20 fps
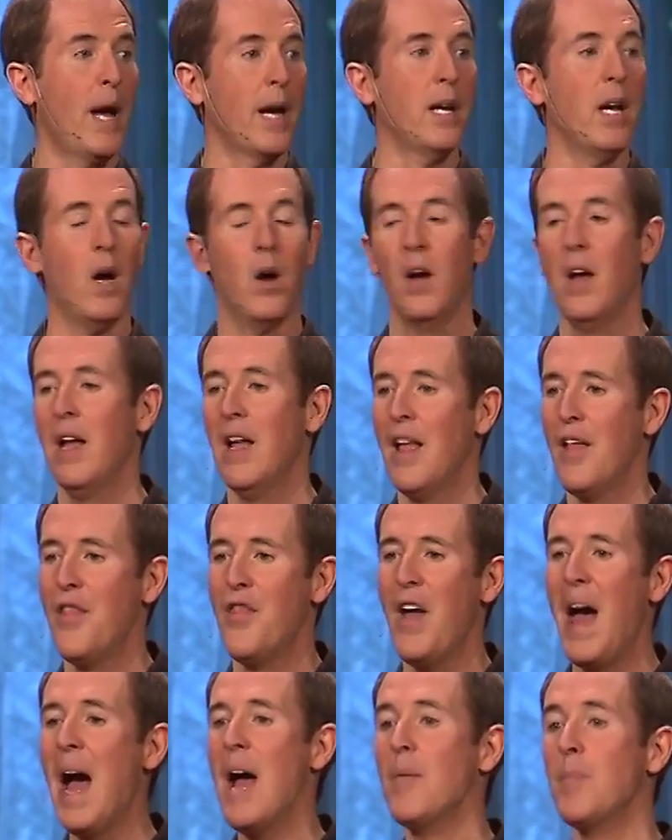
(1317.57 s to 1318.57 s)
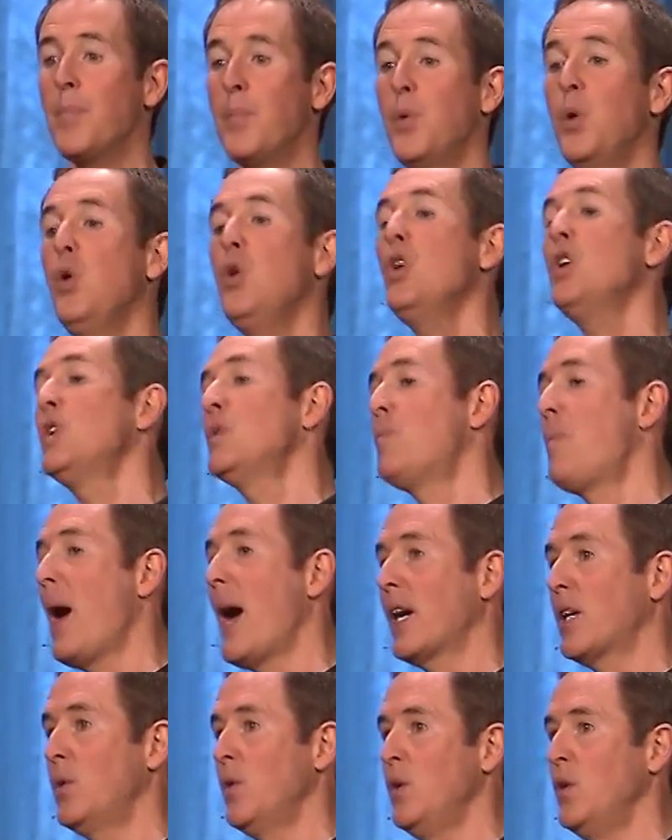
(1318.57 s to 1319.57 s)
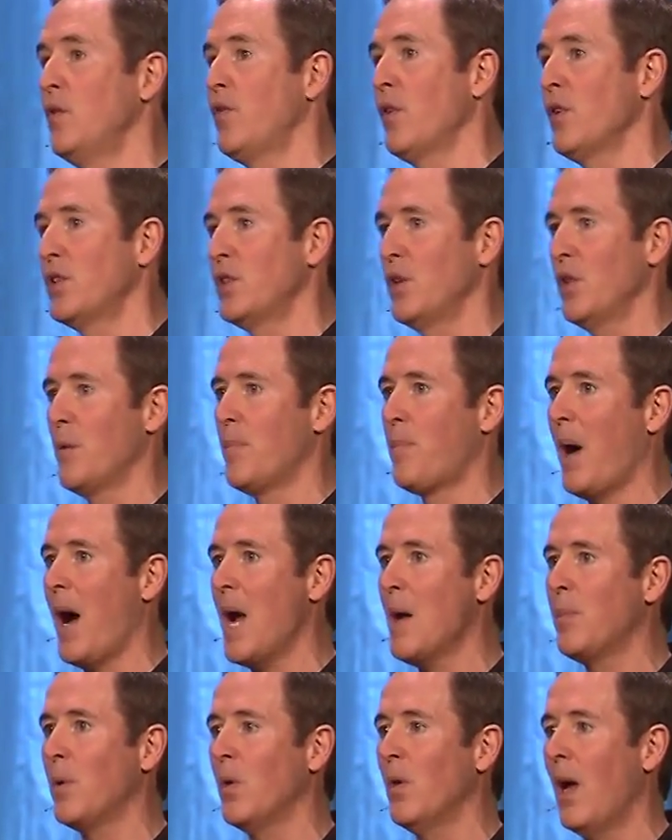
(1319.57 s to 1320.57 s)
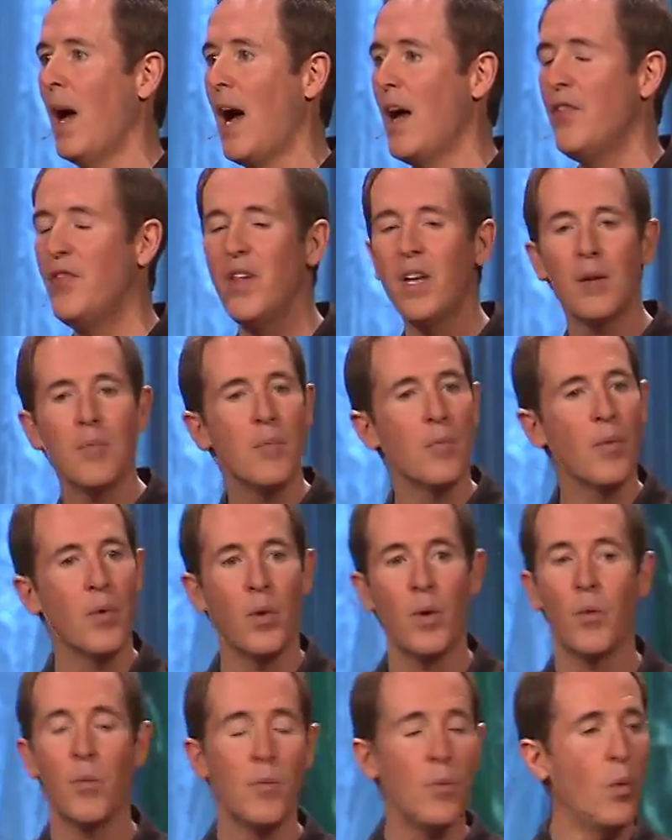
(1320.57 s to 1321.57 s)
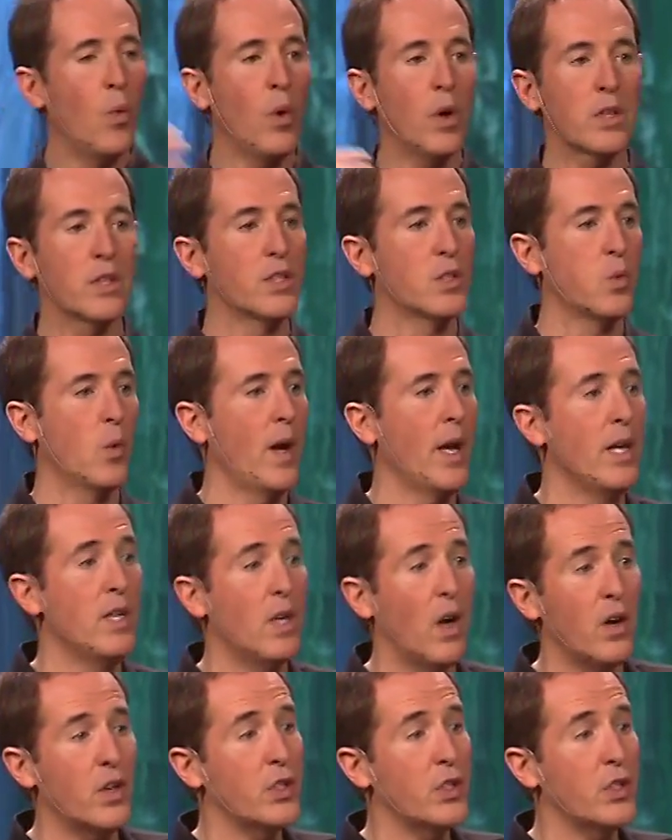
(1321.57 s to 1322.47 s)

Now, that pushback to a new version of the Bible, I think, works its way into our